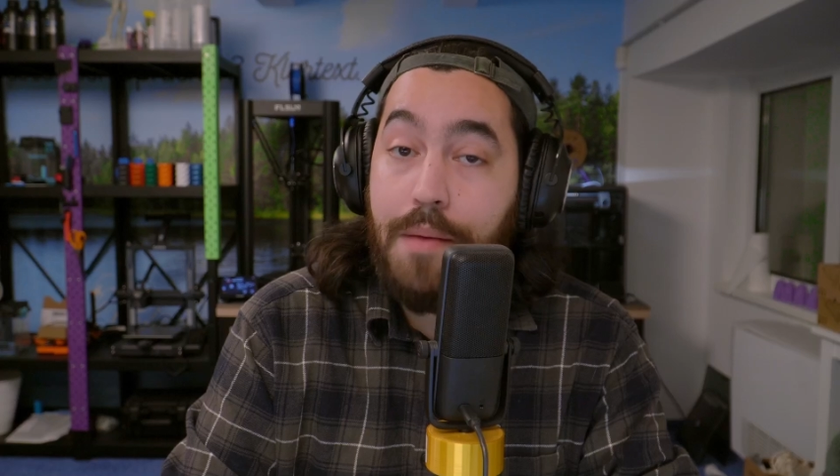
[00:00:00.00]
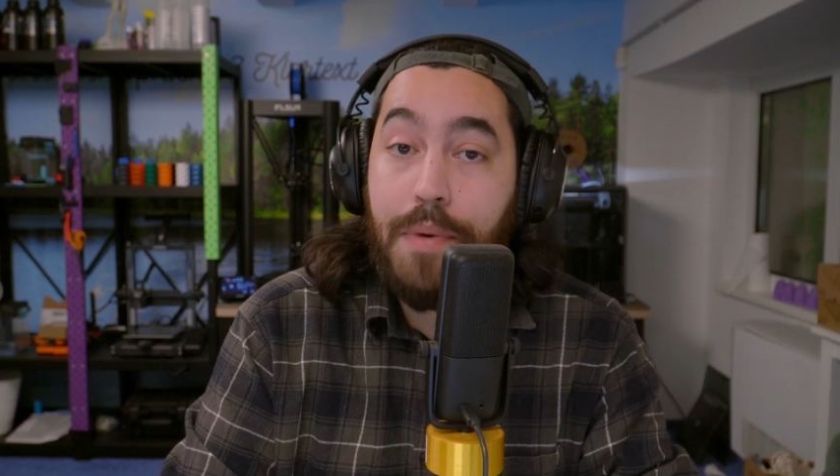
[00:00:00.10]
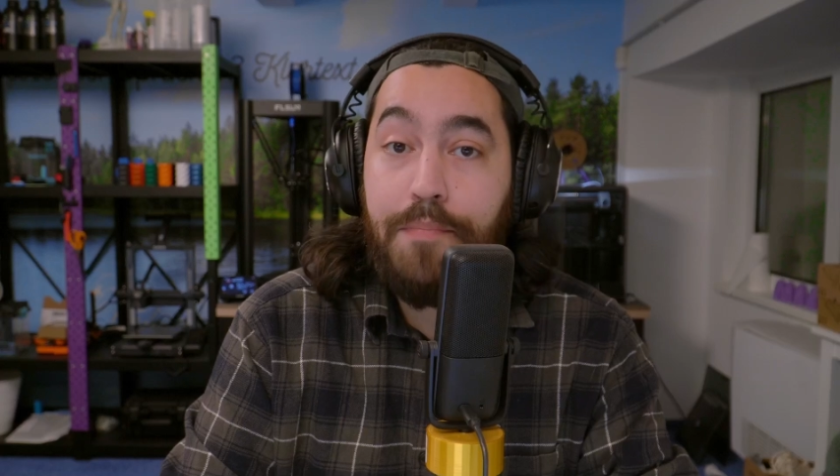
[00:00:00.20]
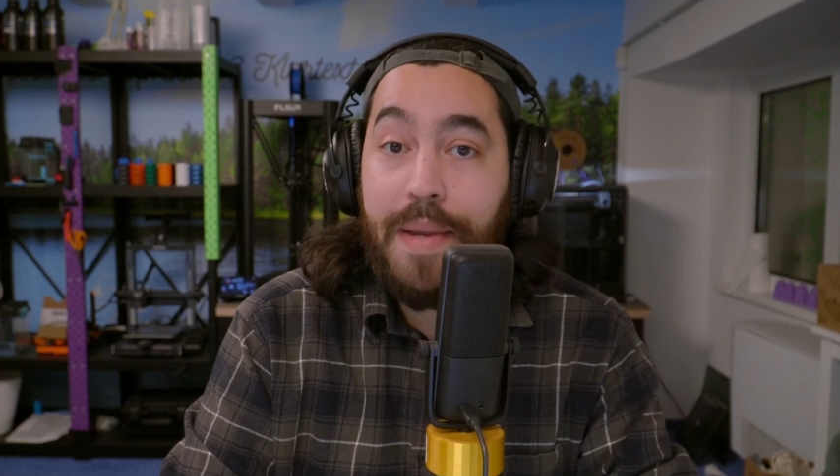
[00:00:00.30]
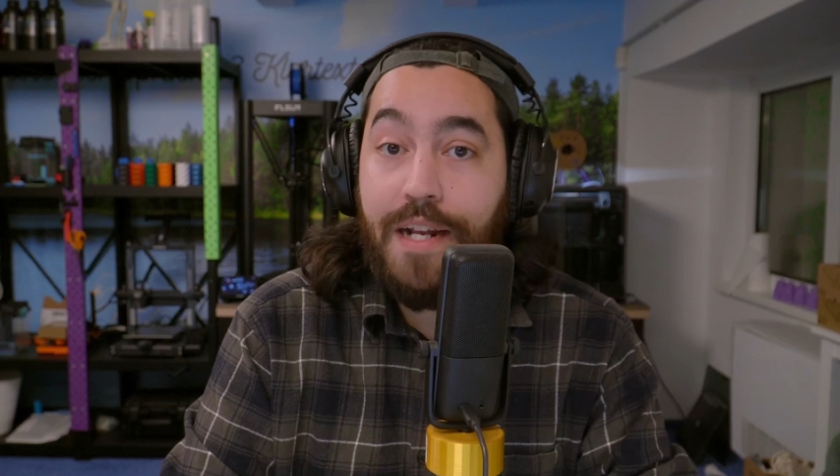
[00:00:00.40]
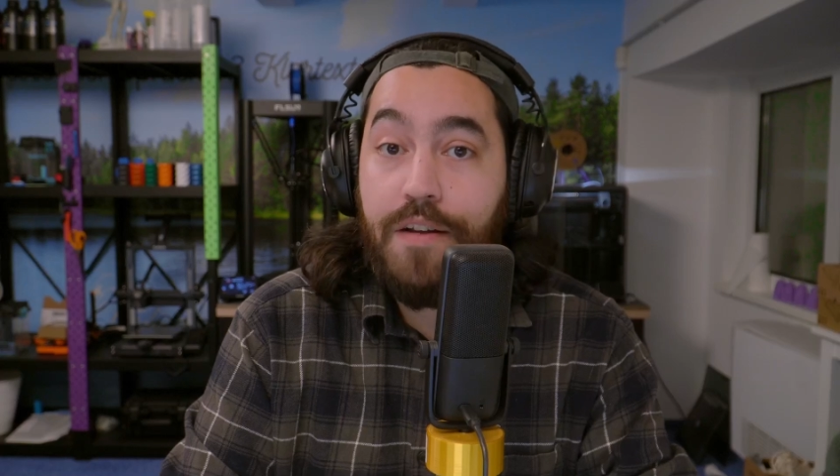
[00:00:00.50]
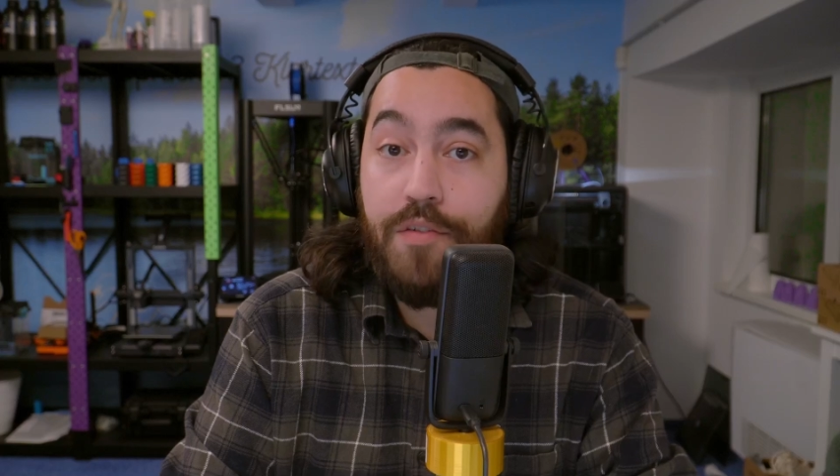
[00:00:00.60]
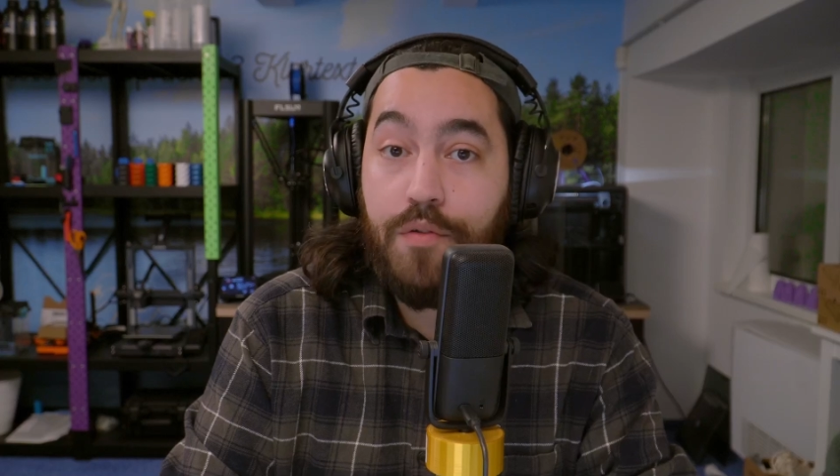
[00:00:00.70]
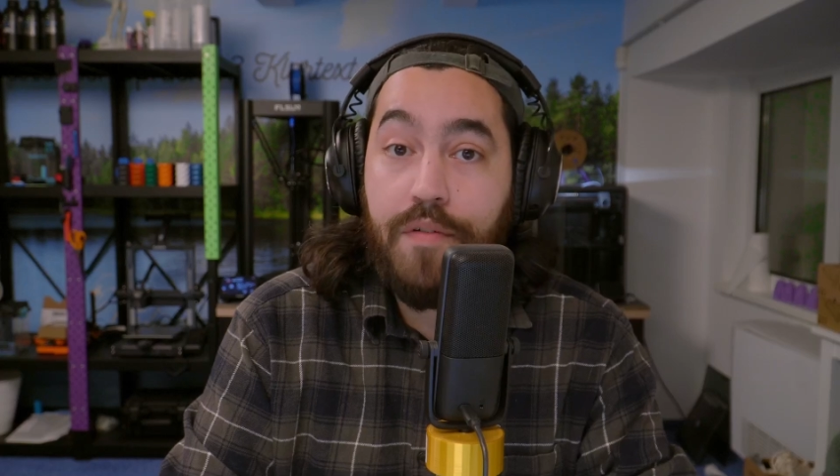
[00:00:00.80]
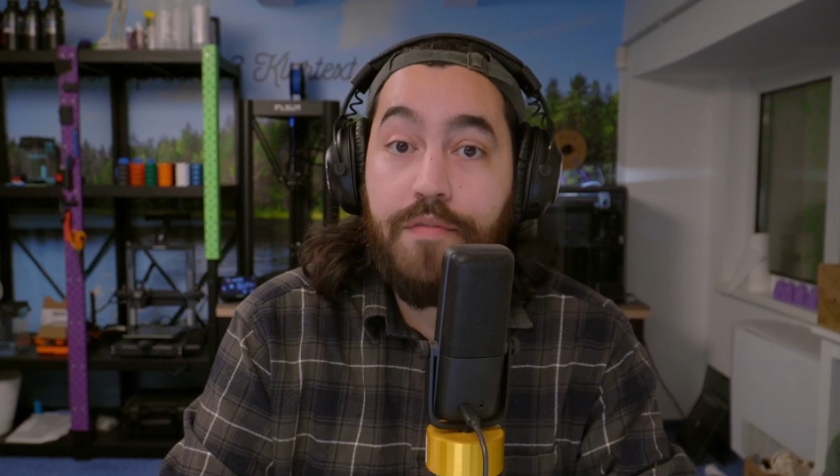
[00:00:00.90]
but big enough
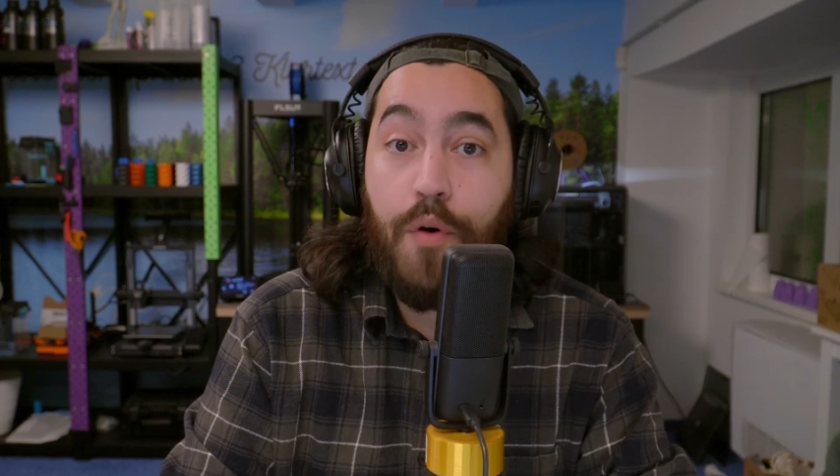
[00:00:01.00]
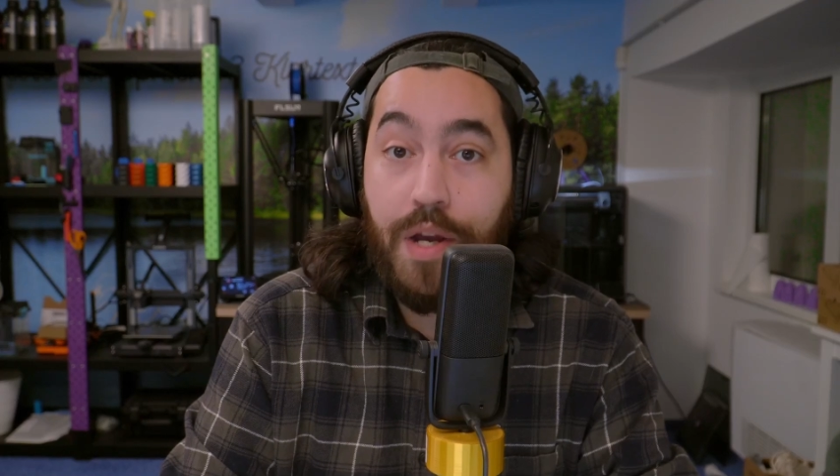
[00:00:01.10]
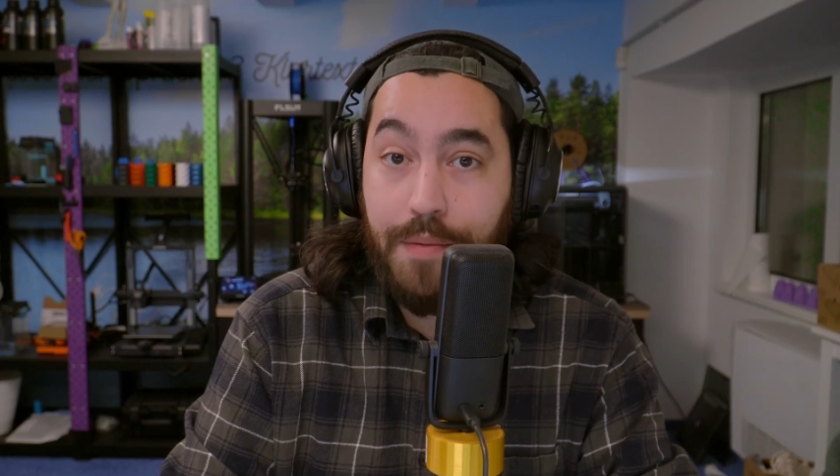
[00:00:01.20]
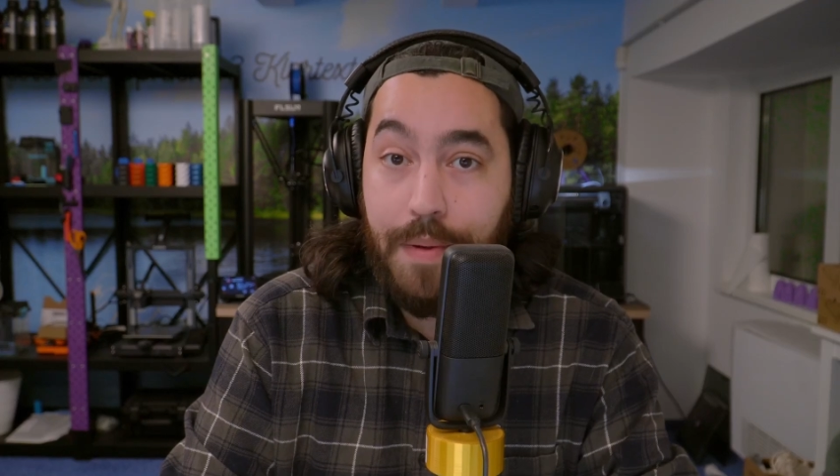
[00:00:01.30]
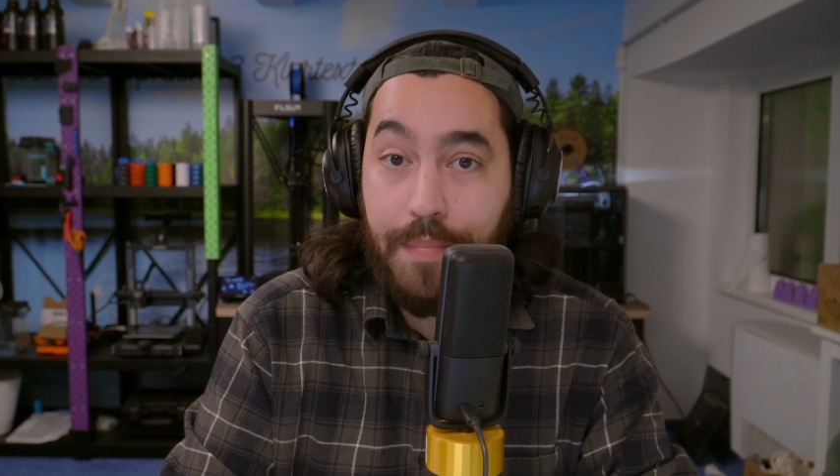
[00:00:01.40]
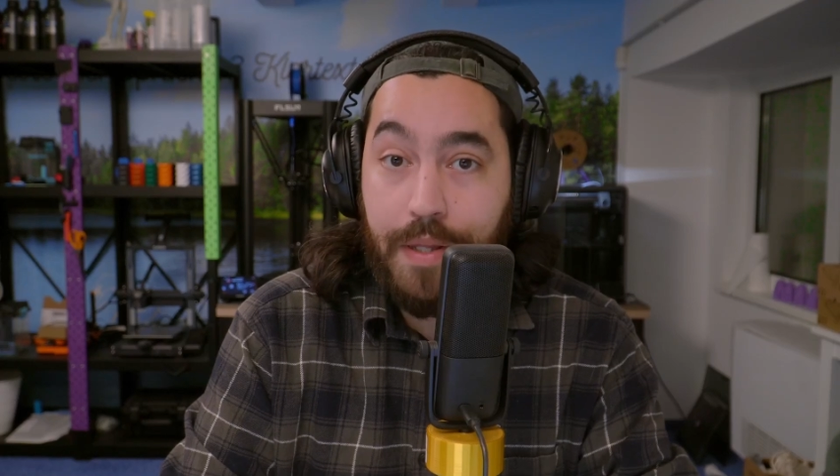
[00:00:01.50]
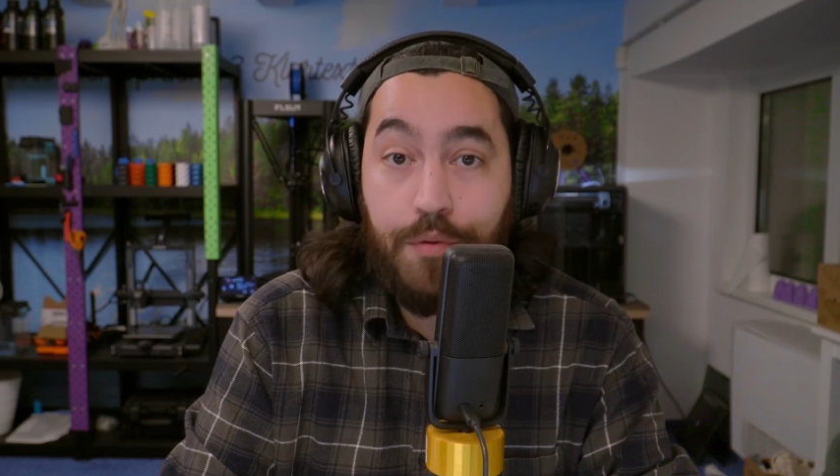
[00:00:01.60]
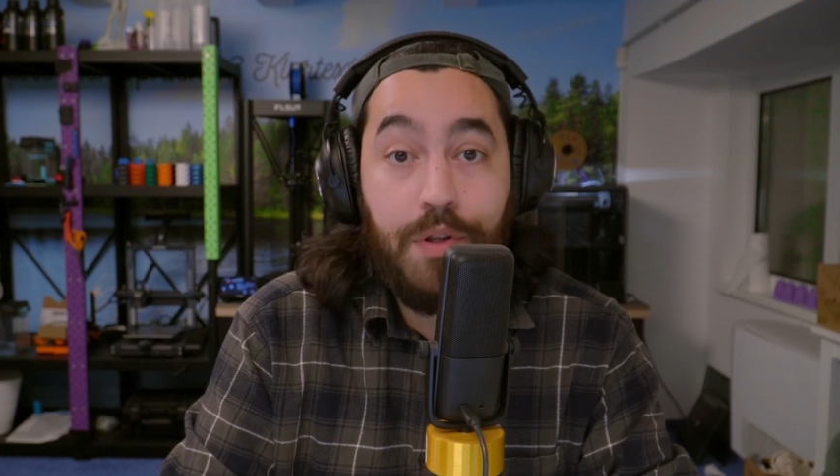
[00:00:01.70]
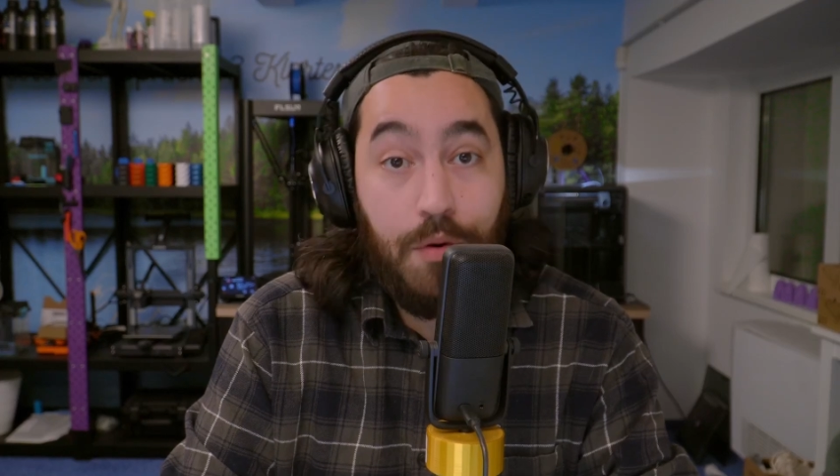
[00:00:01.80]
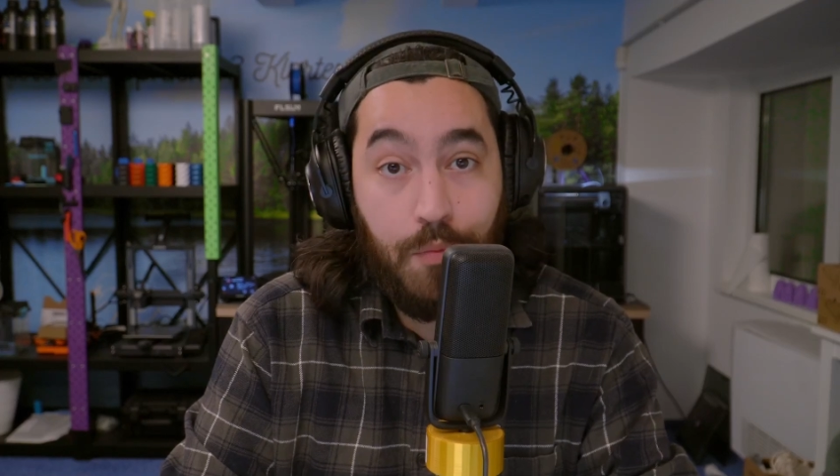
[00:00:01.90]
to avoid the people you
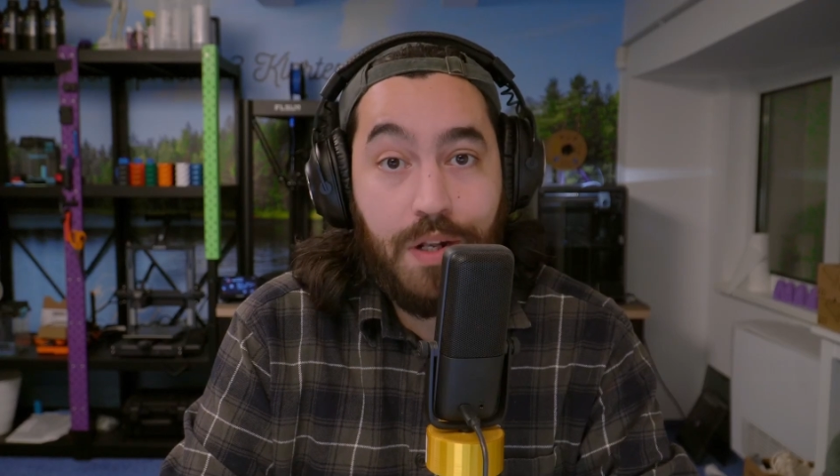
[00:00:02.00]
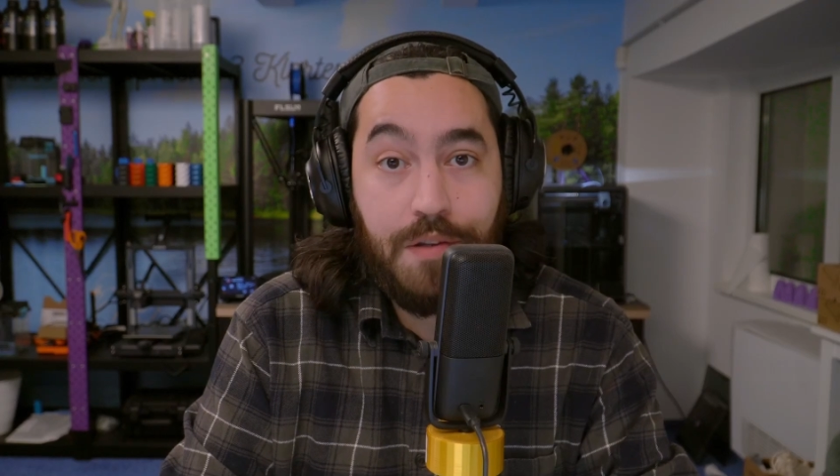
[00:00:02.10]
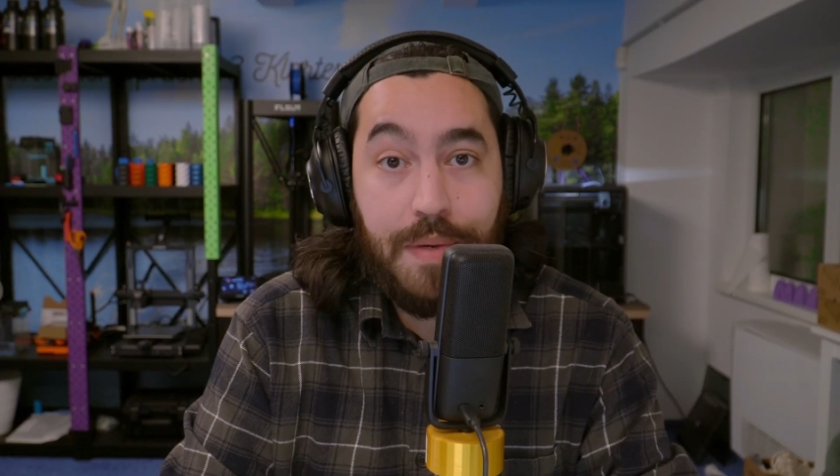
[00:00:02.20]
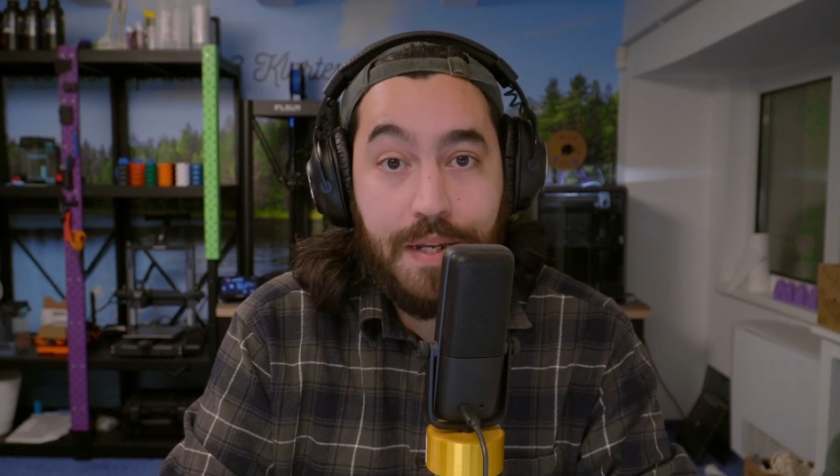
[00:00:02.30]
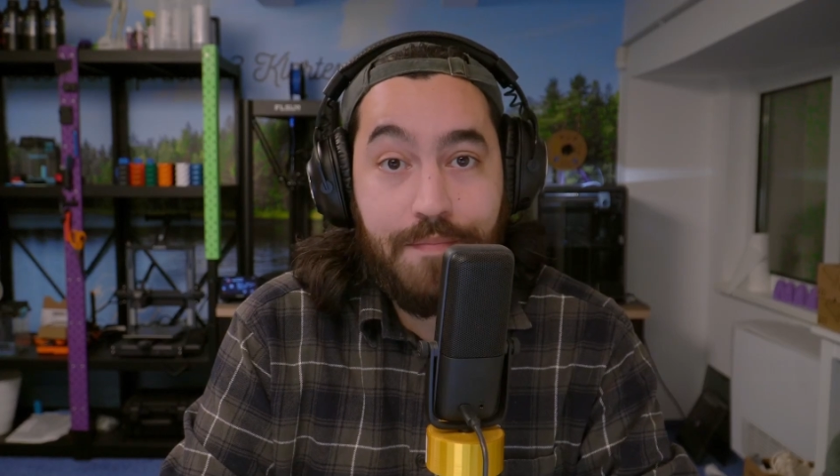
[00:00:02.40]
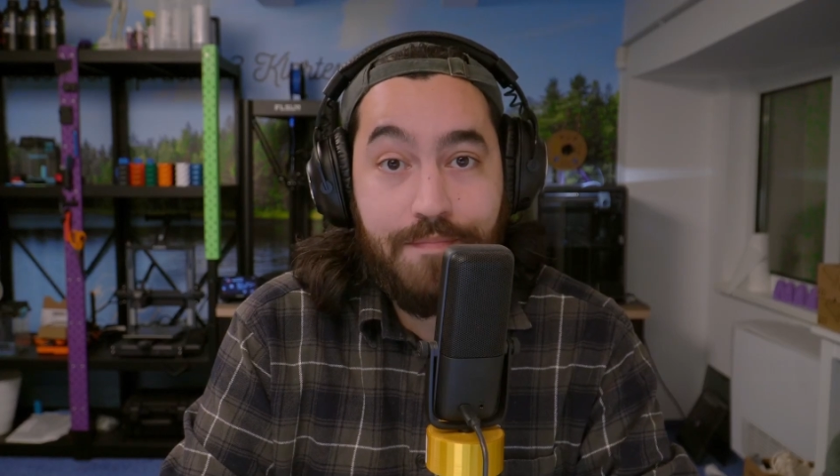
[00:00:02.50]
don't want to meet.